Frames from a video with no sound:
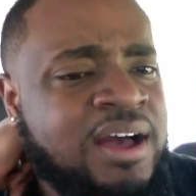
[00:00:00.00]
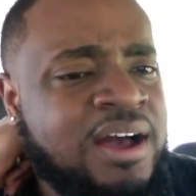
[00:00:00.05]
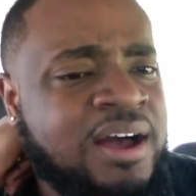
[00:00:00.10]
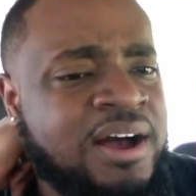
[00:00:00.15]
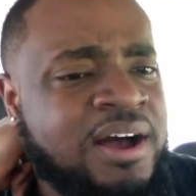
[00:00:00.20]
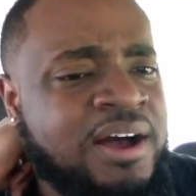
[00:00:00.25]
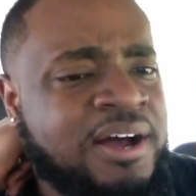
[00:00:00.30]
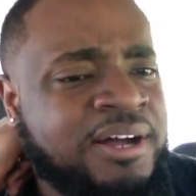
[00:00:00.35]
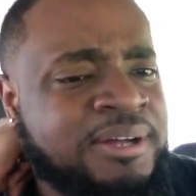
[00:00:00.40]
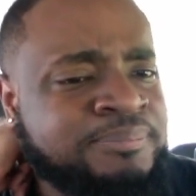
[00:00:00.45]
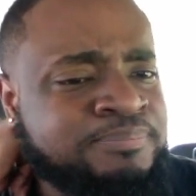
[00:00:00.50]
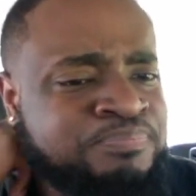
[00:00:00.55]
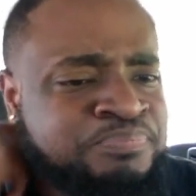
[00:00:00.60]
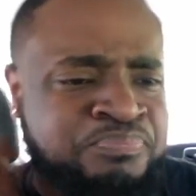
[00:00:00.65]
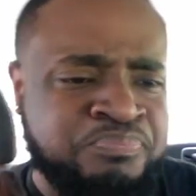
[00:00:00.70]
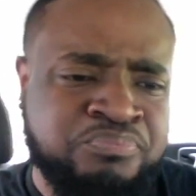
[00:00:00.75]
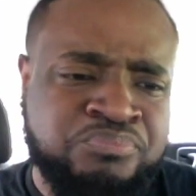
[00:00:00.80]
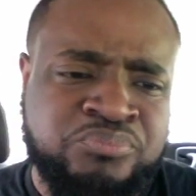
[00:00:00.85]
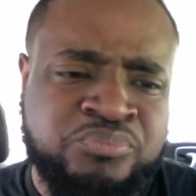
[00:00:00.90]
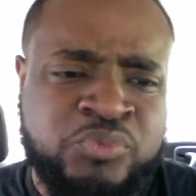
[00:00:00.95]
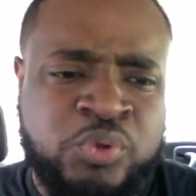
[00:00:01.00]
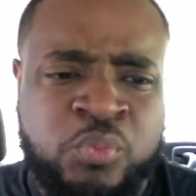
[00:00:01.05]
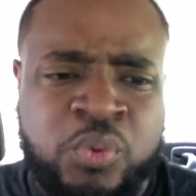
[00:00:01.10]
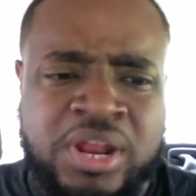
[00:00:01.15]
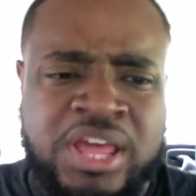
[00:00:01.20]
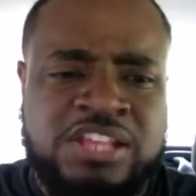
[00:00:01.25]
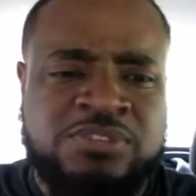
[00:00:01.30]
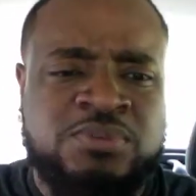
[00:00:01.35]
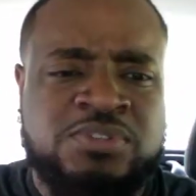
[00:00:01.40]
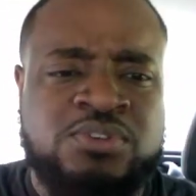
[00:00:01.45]
Um,
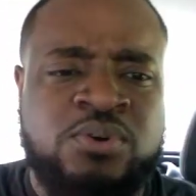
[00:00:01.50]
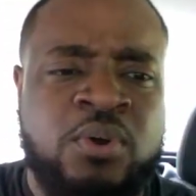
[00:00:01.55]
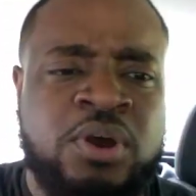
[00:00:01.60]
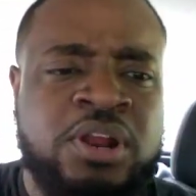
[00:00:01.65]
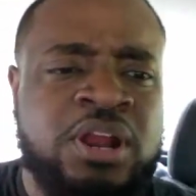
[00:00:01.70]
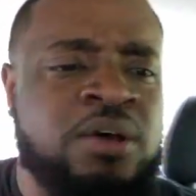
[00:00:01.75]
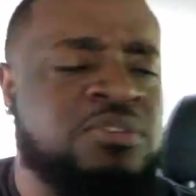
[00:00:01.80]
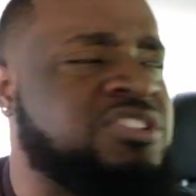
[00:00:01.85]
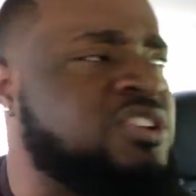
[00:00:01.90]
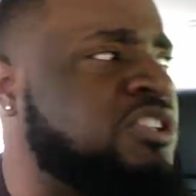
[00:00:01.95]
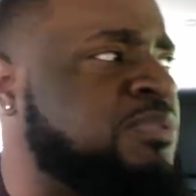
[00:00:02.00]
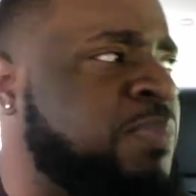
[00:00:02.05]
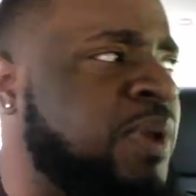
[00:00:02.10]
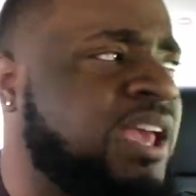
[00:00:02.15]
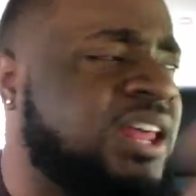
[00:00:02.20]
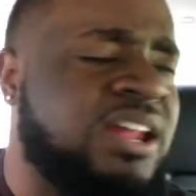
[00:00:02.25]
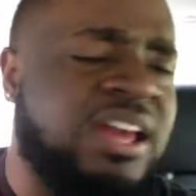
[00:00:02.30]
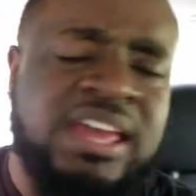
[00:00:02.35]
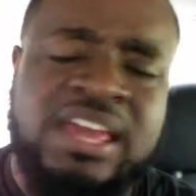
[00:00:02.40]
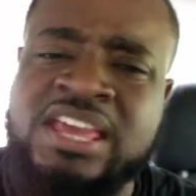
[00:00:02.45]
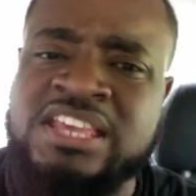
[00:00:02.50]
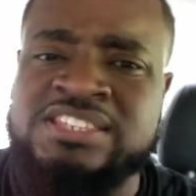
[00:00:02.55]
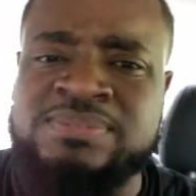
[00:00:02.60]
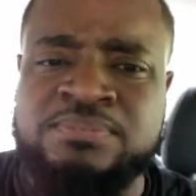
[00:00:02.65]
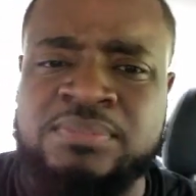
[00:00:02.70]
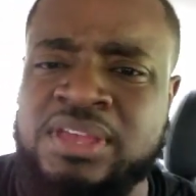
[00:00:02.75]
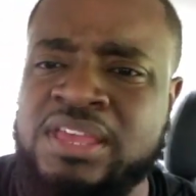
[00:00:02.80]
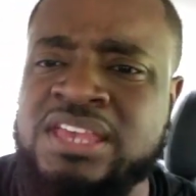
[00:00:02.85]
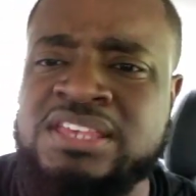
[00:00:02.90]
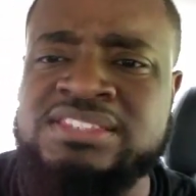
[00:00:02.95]
what else was going on? So speaking of
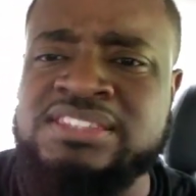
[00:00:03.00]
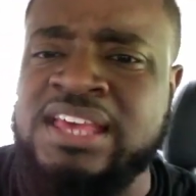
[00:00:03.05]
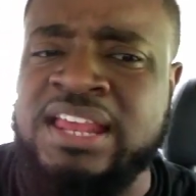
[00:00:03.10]
East East